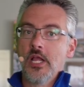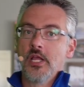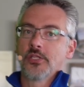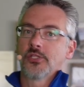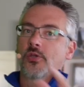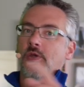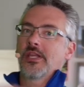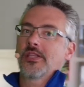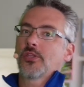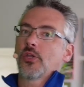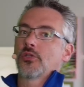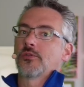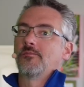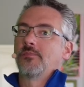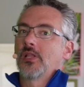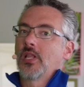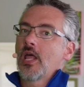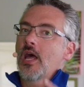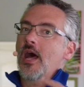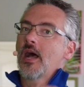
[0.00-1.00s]
So hit those
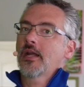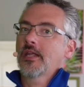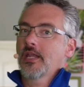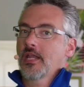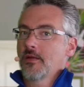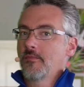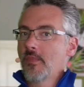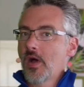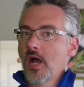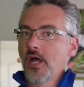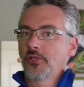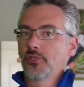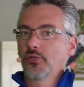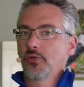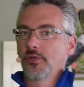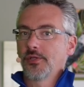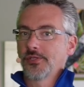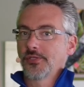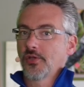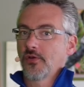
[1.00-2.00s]
blocking
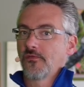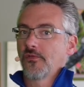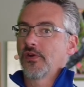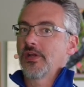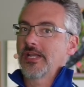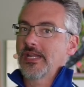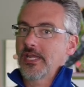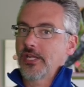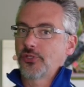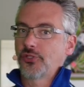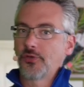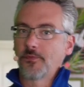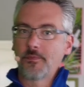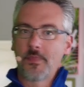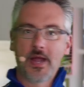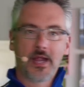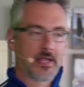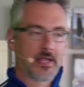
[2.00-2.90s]
modules over in each of my